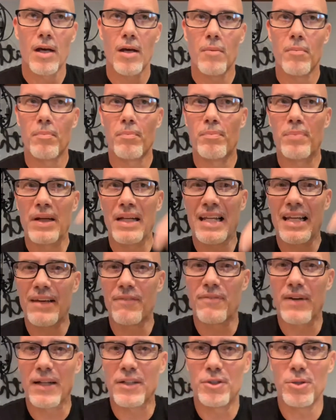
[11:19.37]
But if
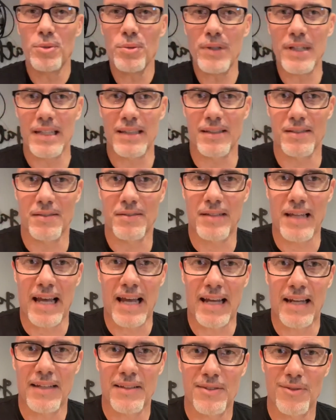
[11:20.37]
I do get the
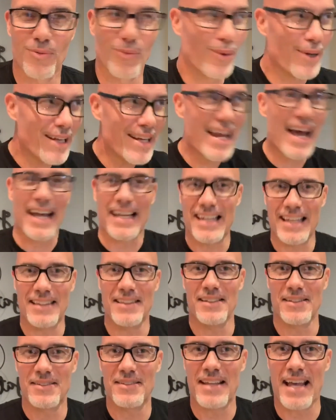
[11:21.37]
status, when I get the
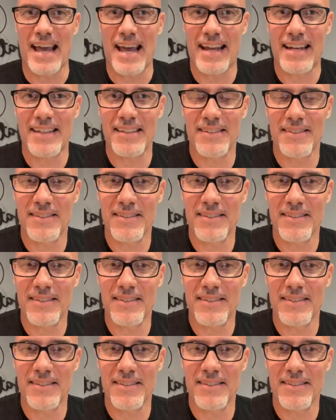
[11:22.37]
status,